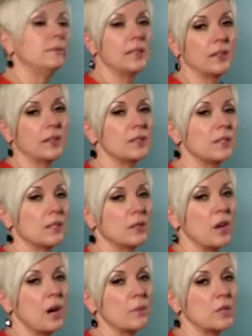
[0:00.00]
Now there's another
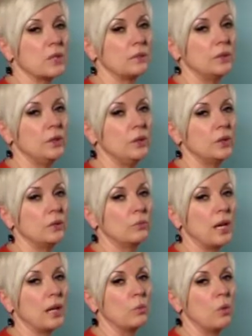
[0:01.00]
option. You can
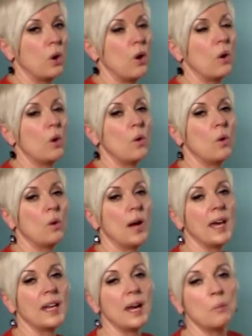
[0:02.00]
run whoa
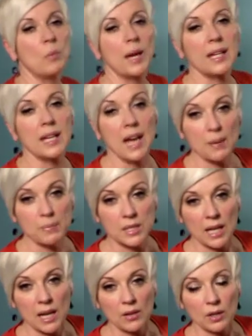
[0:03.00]
and I'm waking up
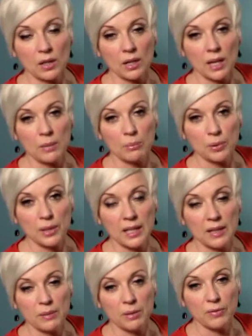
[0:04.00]
together and
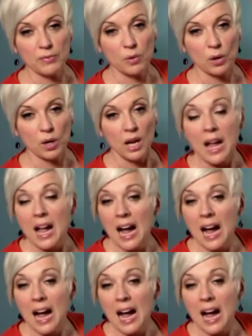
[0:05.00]
breathe before